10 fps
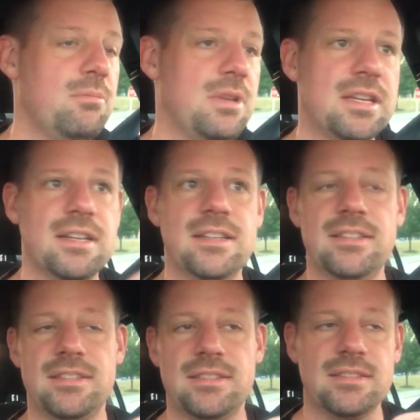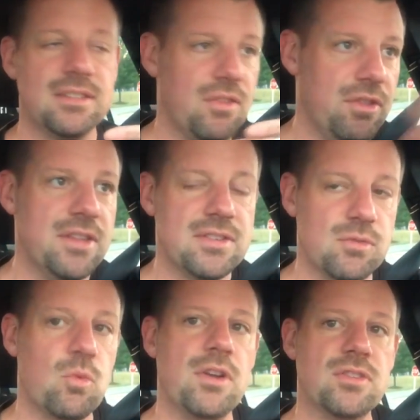because this
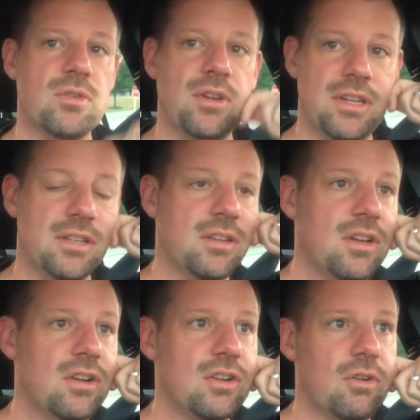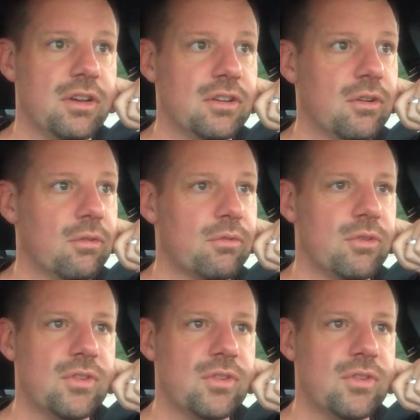is what's going going to go through.